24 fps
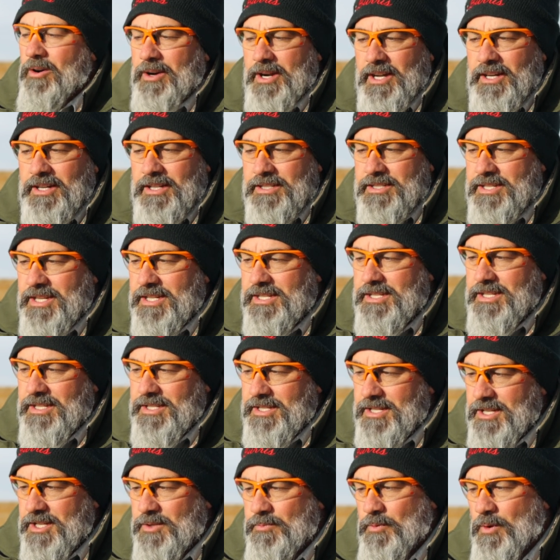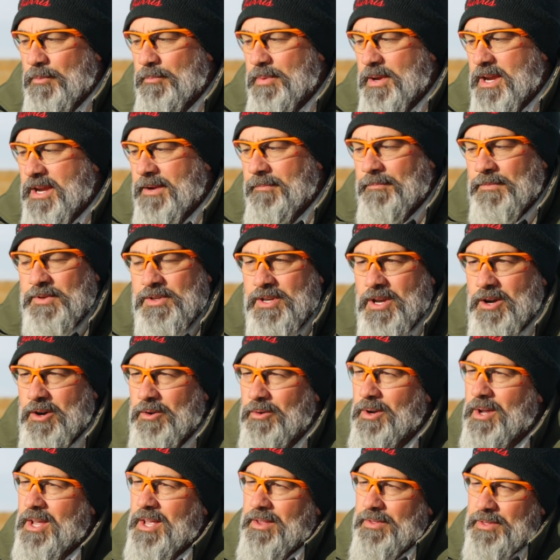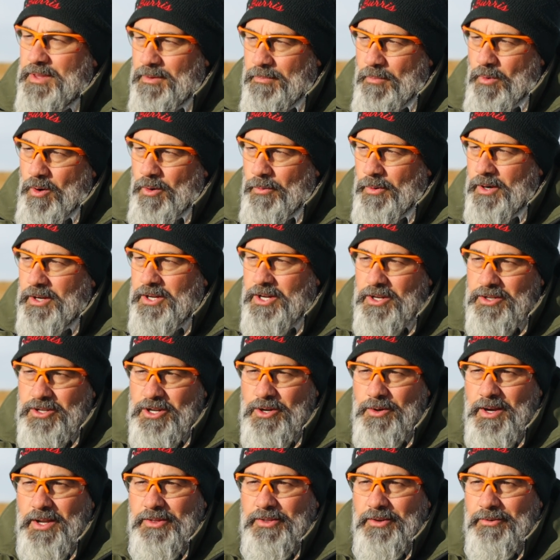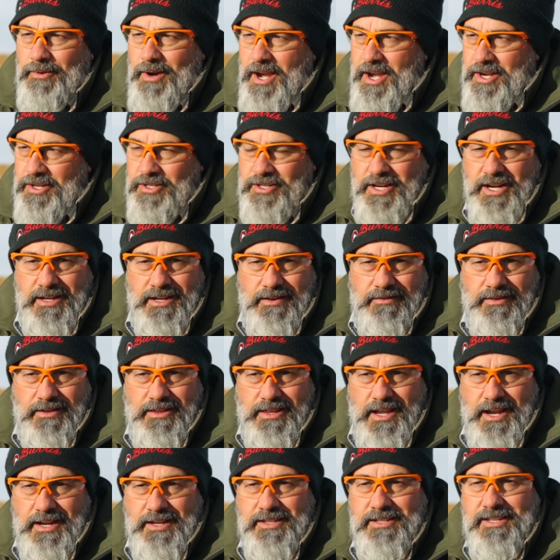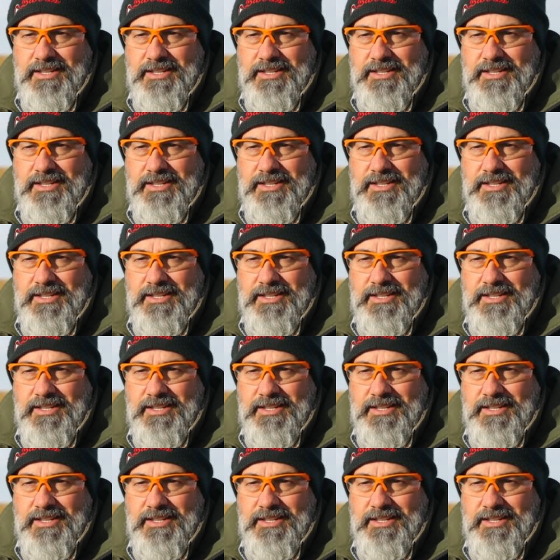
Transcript: inconsistencies will be. So the more work you do at the range, getting everything